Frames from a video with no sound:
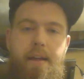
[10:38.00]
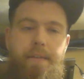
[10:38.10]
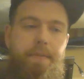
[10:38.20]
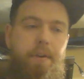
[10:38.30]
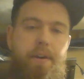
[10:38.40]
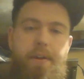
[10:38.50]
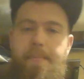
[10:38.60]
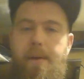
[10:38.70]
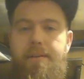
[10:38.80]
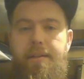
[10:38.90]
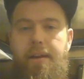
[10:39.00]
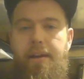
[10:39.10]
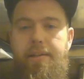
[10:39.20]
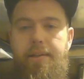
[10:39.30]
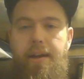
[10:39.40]
If you're in other parts of the
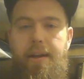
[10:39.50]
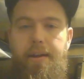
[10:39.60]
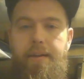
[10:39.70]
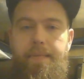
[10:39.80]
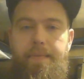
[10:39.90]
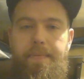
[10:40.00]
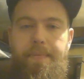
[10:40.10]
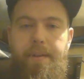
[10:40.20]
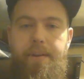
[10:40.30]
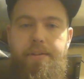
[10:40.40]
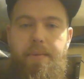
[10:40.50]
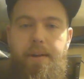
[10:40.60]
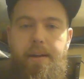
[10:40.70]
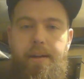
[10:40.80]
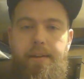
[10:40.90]
country and you just
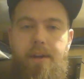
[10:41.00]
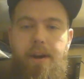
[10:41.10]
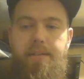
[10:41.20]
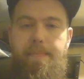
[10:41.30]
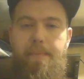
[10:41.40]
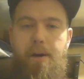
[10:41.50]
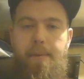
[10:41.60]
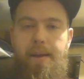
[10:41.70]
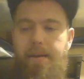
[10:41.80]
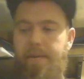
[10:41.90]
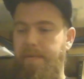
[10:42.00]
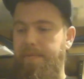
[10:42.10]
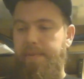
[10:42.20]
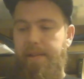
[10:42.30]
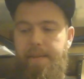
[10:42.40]
want to target some burbot,
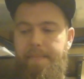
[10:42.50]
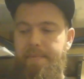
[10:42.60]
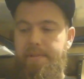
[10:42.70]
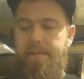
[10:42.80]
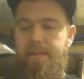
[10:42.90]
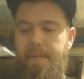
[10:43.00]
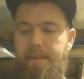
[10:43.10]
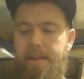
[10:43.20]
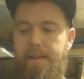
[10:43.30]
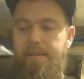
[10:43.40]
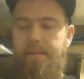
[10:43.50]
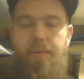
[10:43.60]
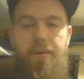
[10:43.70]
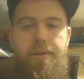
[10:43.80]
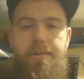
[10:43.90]
hopefully some of these
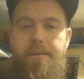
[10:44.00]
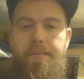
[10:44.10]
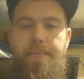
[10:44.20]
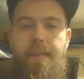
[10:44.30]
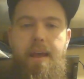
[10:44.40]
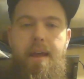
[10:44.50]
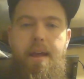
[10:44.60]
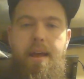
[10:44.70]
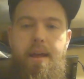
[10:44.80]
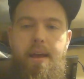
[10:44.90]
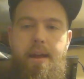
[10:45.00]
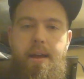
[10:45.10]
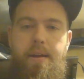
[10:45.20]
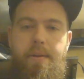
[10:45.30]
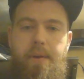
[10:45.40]
lures and
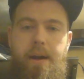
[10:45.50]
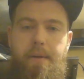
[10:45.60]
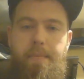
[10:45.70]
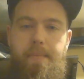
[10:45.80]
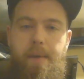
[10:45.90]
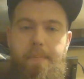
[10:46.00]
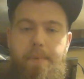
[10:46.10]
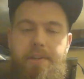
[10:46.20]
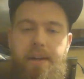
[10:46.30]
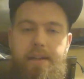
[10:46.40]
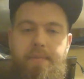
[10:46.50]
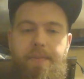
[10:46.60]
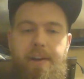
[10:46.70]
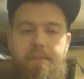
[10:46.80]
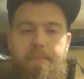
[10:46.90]
will help help put you on some
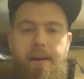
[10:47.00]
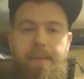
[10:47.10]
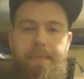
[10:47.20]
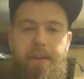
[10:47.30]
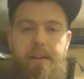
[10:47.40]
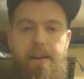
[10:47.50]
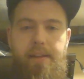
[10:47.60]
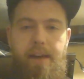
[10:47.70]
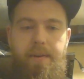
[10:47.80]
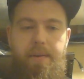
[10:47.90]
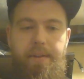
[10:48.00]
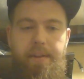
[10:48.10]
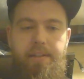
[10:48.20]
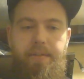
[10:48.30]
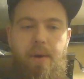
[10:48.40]
fish. But good luck to everyone, and
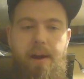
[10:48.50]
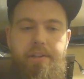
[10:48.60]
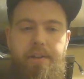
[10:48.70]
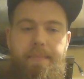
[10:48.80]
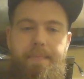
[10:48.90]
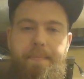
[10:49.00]
thanks for watching.